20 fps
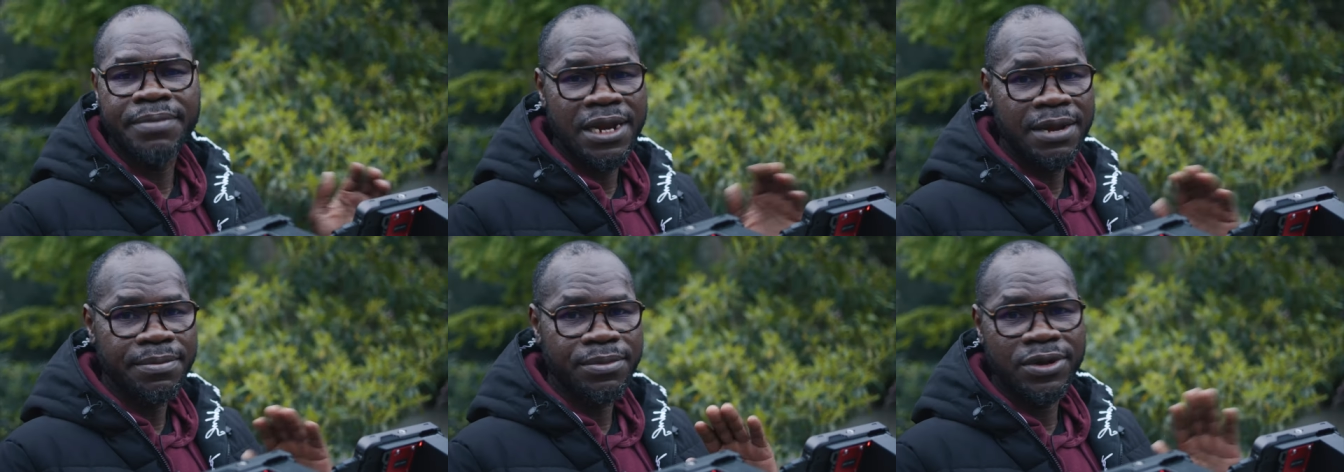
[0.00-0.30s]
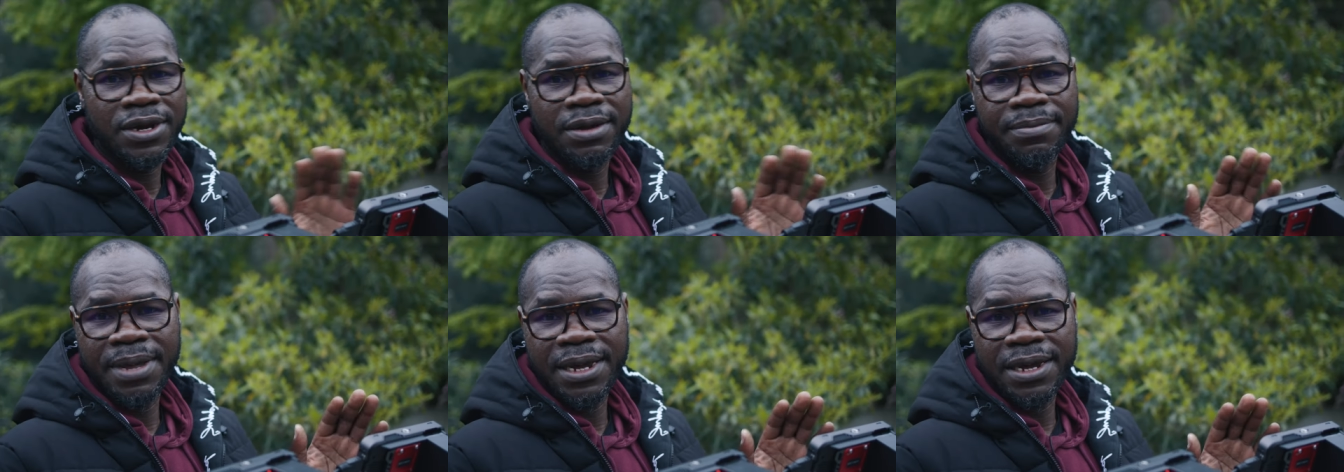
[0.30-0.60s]
But I'm
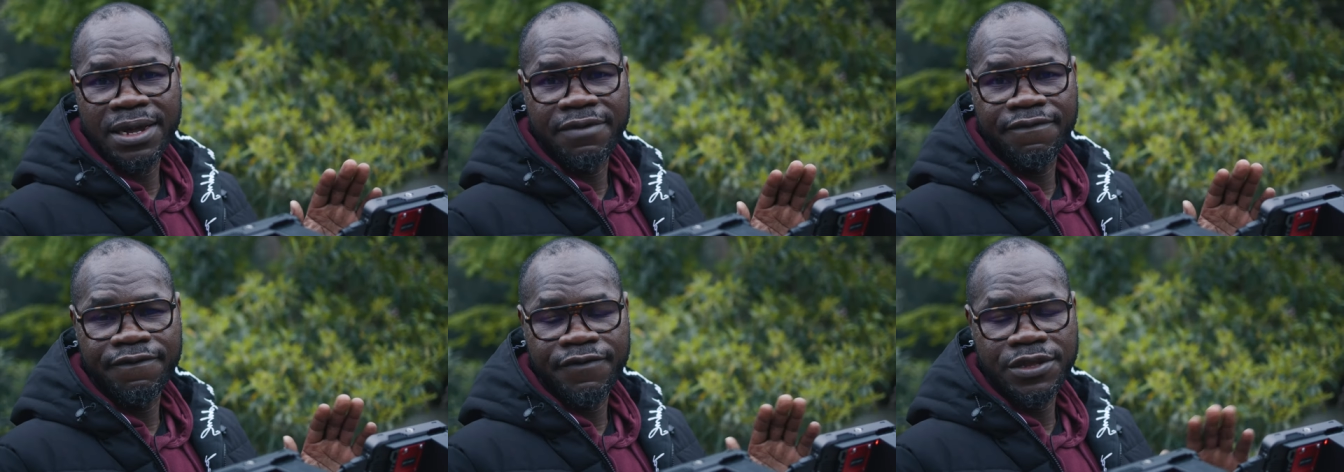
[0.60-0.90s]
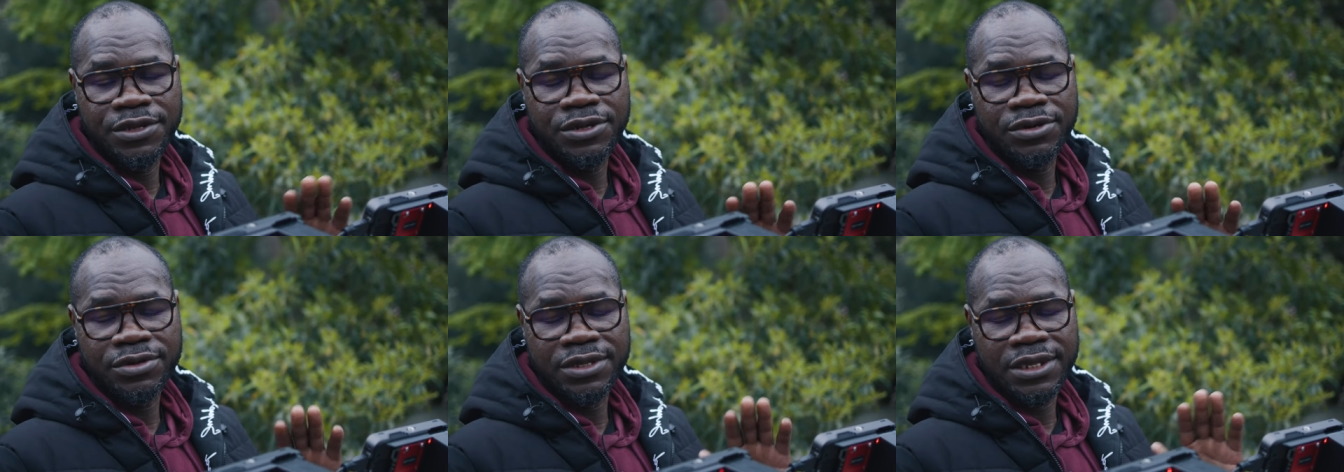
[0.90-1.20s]
gonna make a
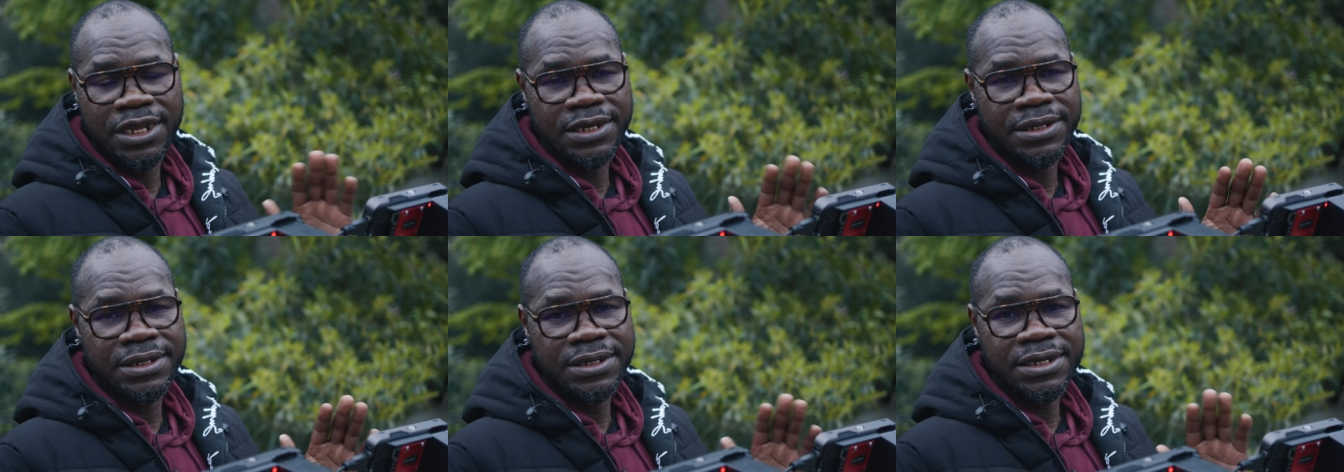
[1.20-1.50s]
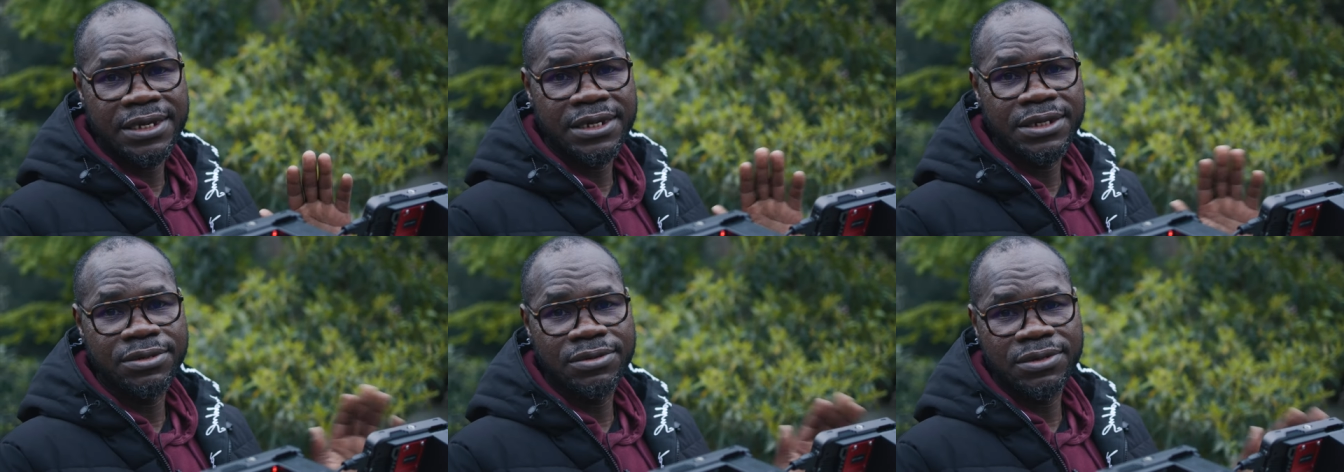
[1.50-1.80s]
video
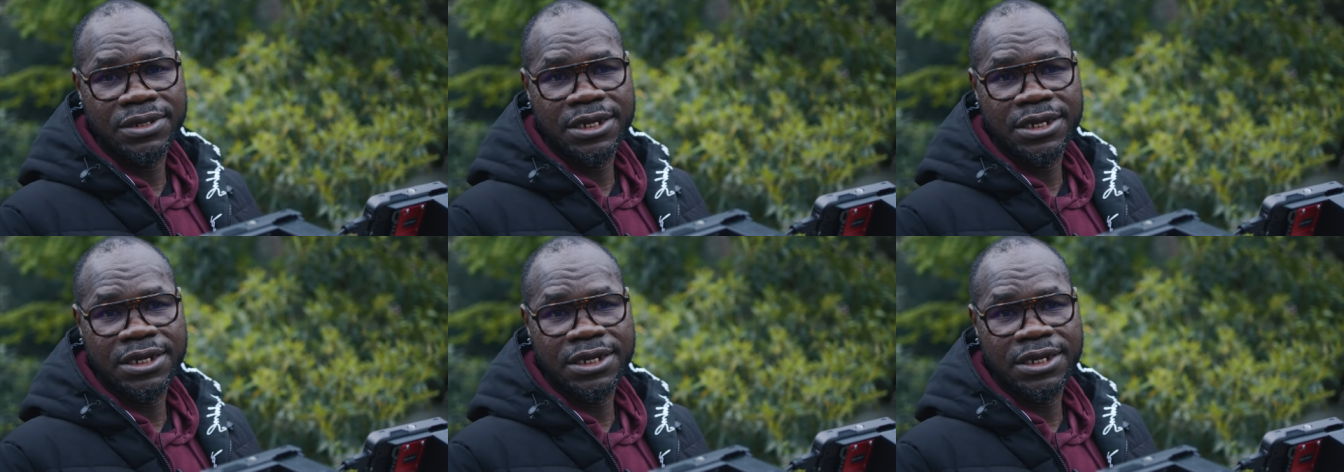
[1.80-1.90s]
test there to